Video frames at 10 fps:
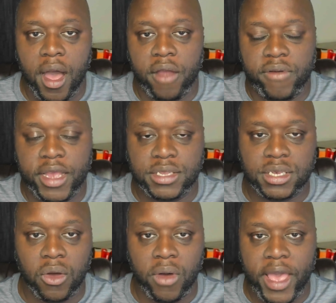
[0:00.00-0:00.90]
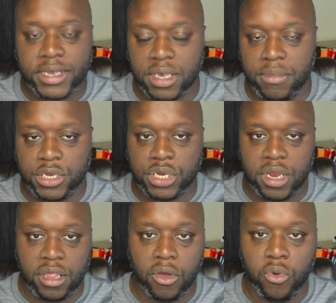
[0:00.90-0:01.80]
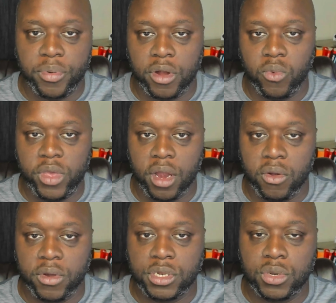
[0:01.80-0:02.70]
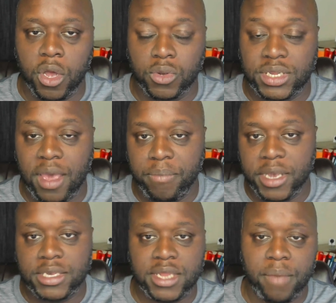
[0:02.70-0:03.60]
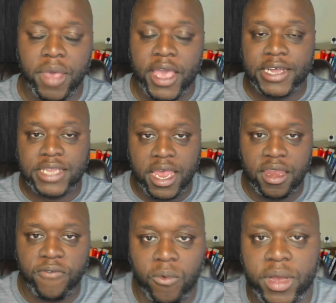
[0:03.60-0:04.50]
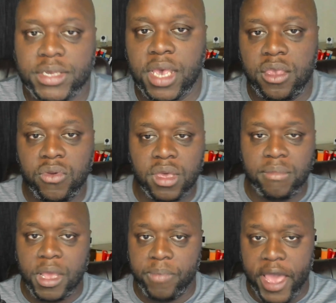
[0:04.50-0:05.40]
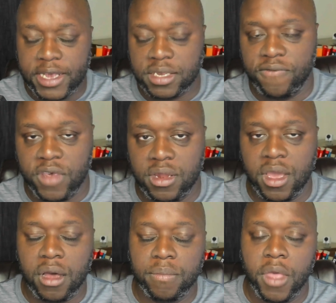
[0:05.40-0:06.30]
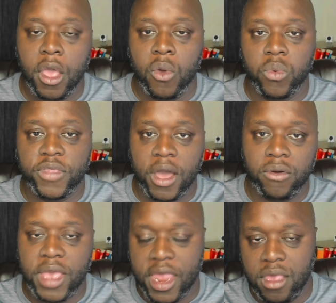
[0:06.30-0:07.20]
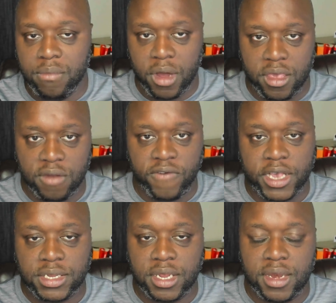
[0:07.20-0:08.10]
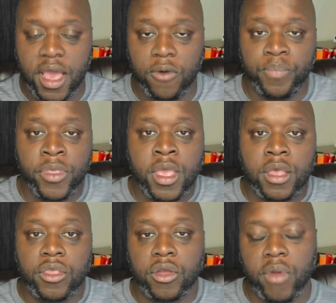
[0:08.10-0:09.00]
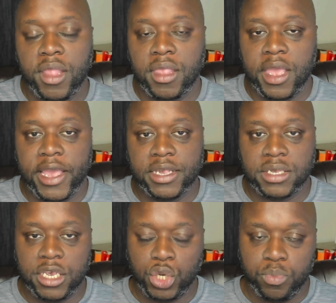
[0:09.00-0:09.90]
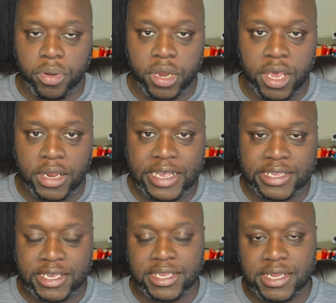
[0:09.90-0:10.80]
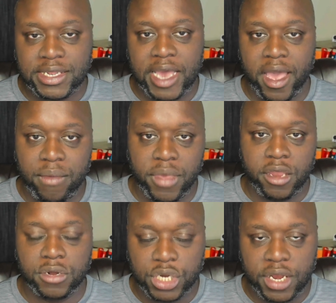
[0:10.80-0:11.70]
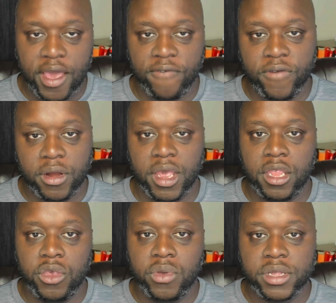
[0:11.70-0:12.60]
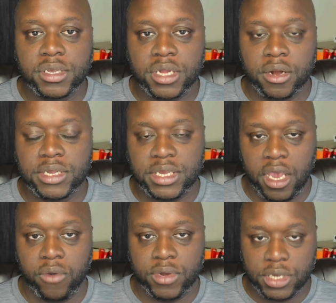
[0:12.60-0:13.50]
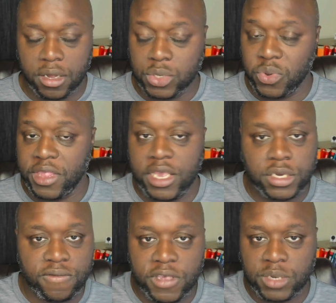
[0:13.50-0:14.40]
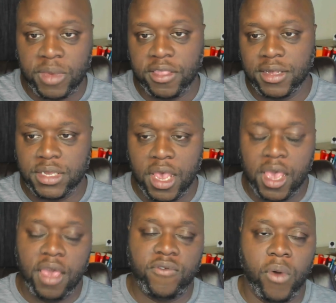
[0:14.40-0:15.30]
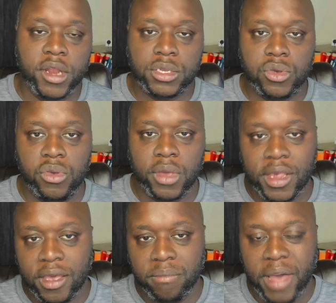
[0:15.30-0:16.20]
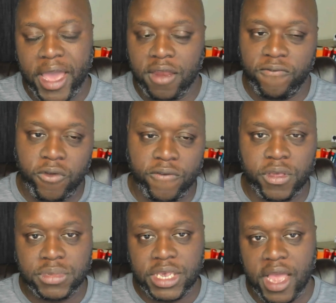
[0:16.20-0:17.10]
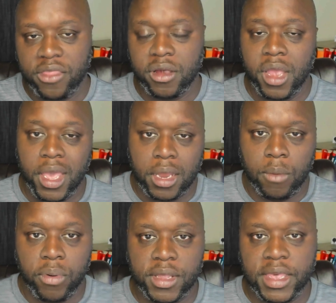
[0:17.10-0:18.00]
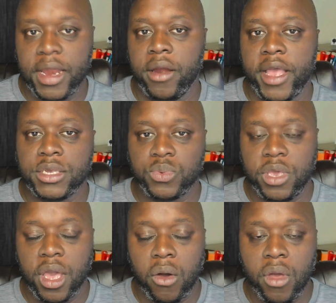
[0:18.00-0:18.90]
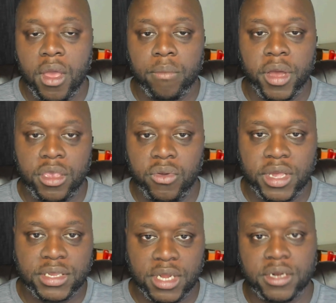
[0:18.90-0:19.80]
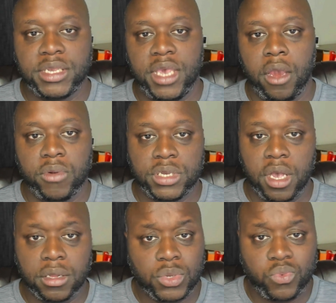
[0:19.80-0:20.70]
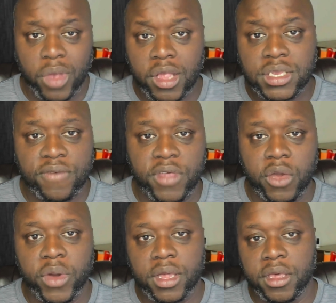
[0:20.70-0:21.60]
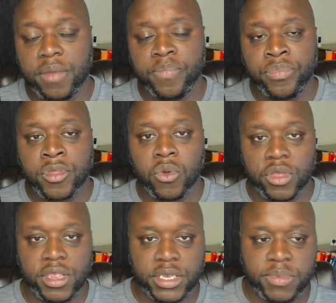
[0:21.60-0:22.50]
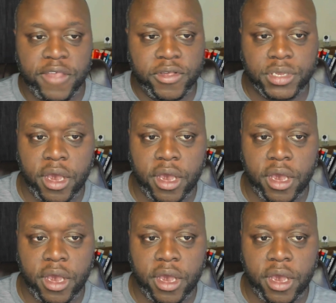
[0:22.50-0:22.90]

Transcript: All right, so as I mentioned in the opener, we are going to go step by step, 10 different ways that you can make passive income without any money invested. Now, the great thing is you put in consistent time, energy, and effort, and you can start seeing results with each of these methods. If you wanted to, you can combine a few of them together, and I'll point that out as we go, but you can start seeing results relatively quickly with these methods.